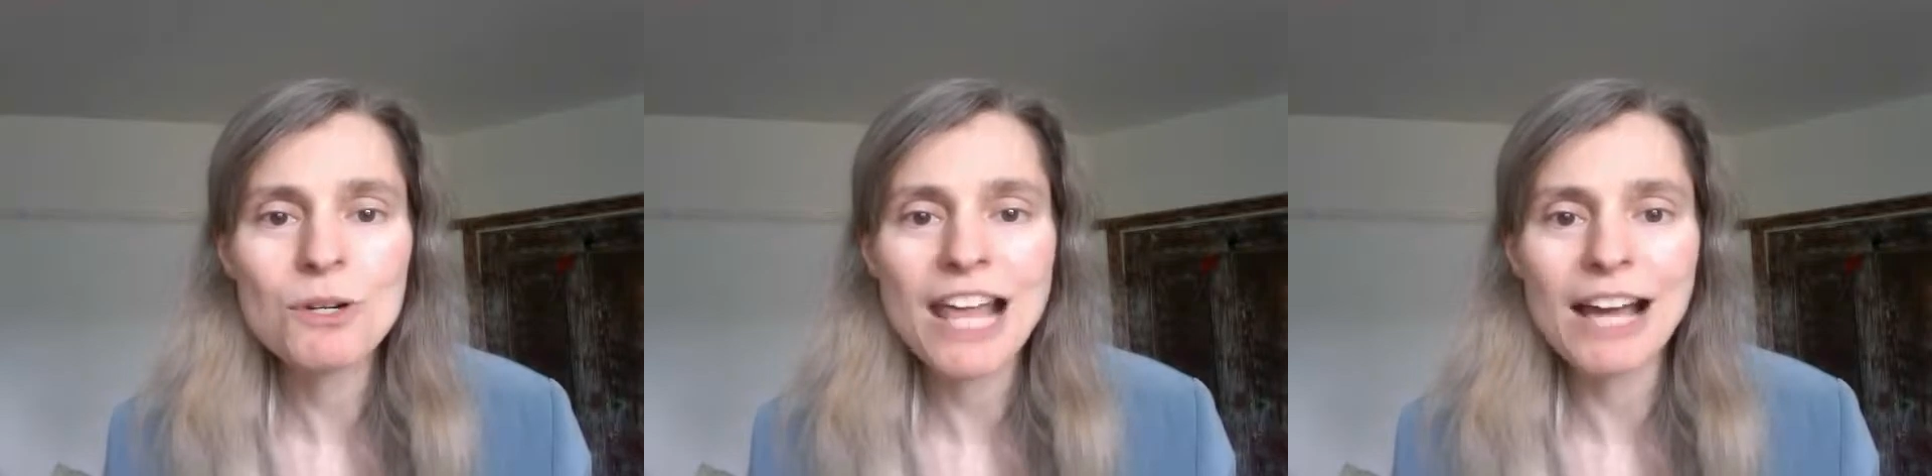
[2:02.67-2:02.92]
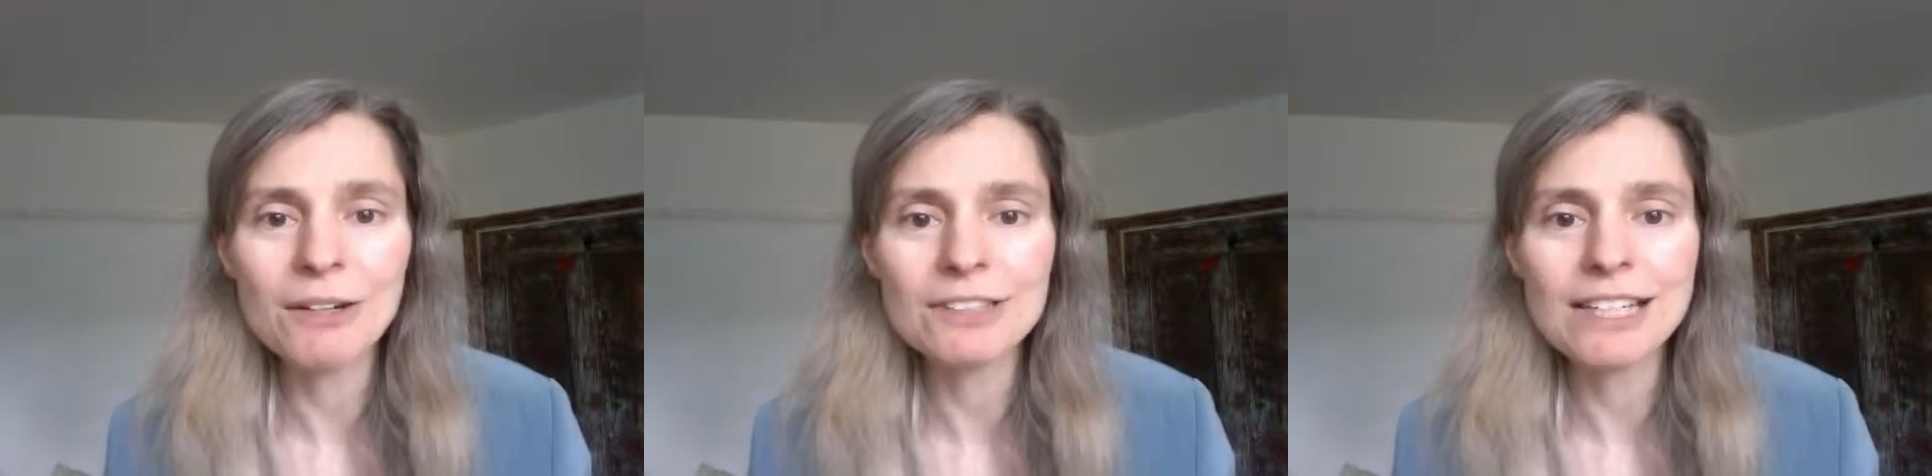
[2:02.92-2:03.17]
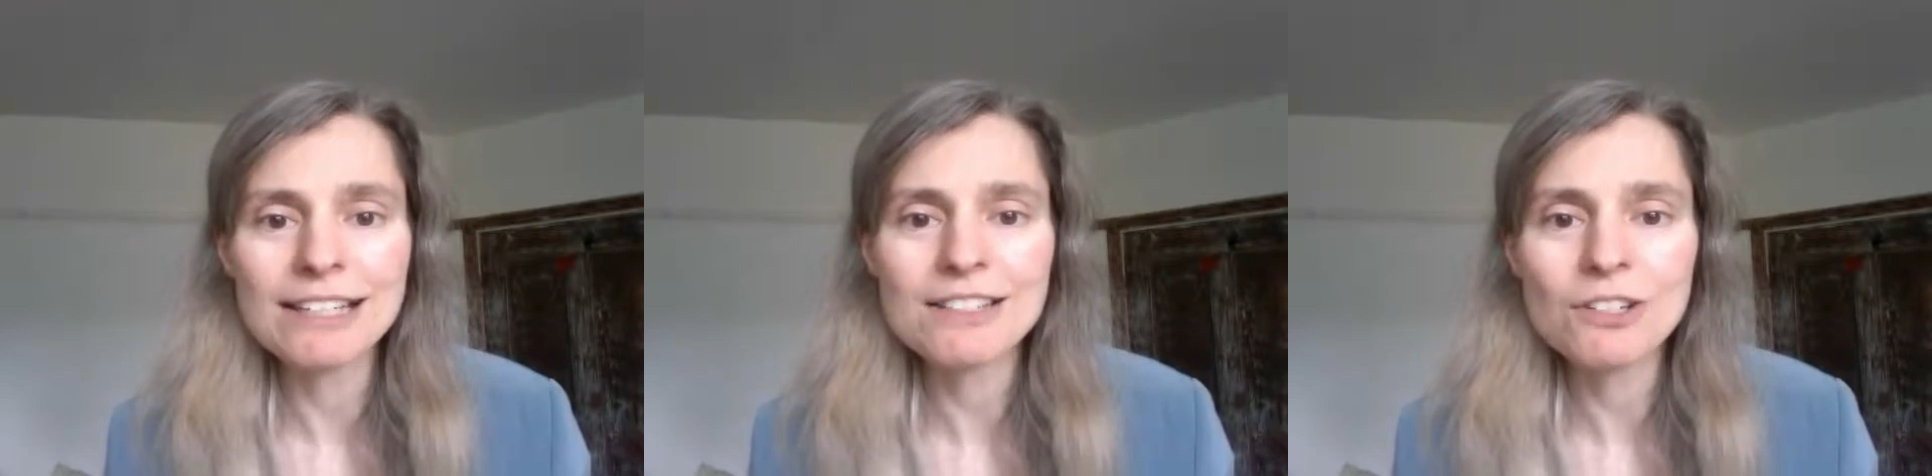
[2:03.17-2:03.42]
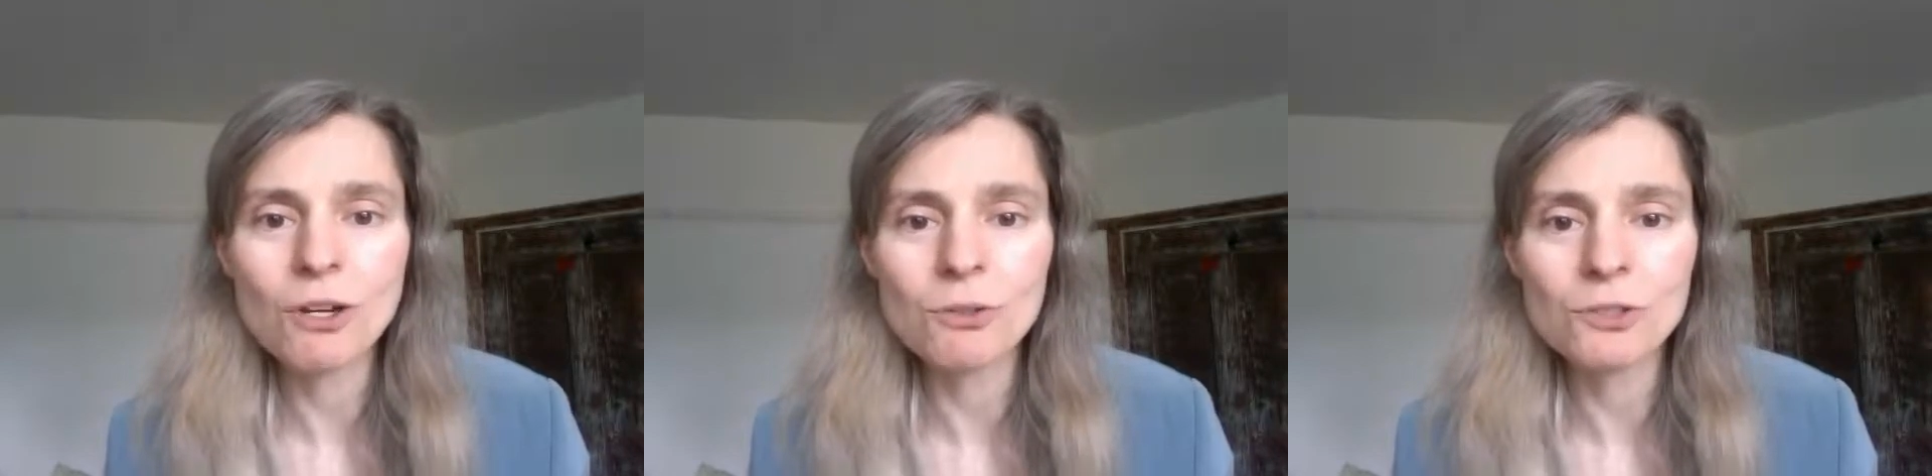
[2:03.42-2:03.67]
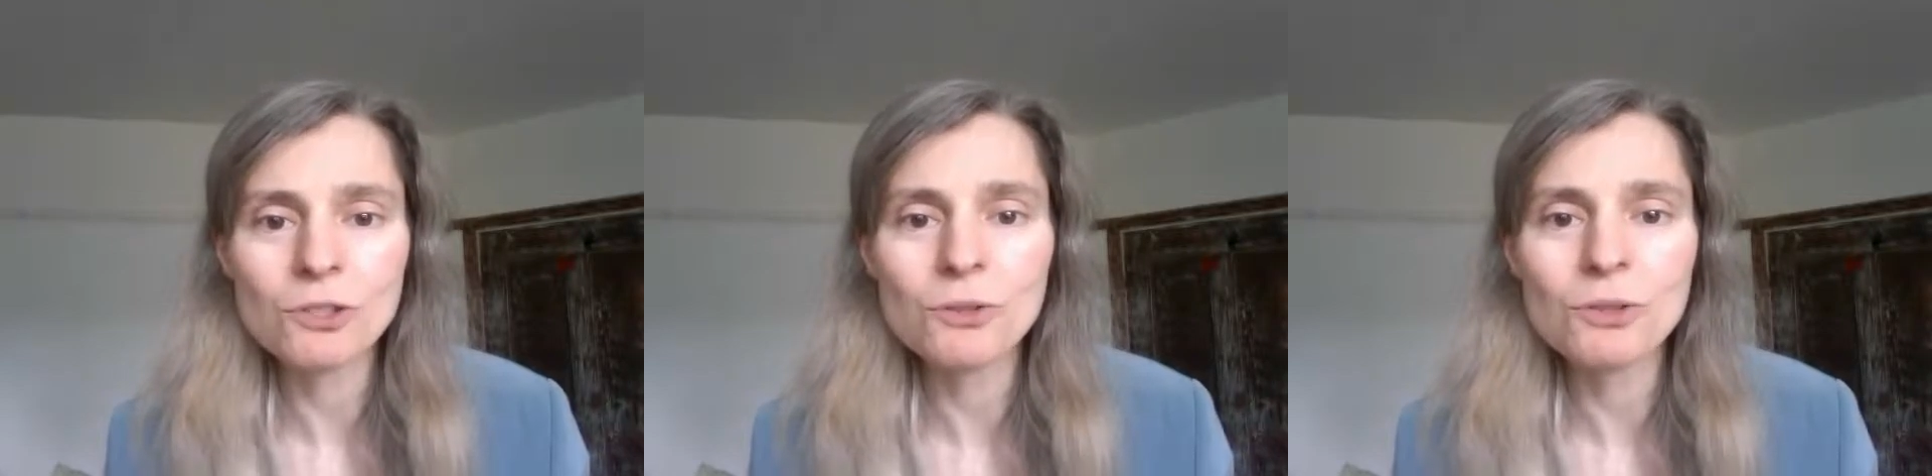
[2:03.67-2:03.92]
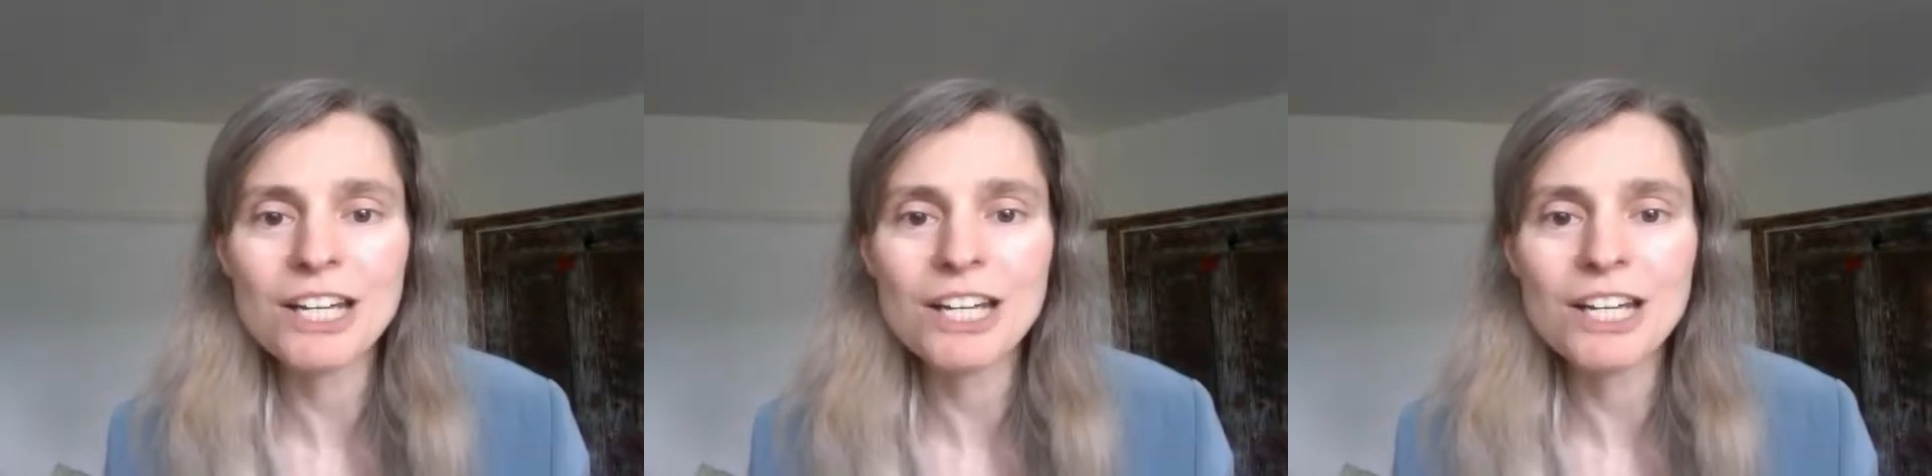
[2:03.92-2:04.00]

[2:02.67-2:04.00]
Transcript: loudness contour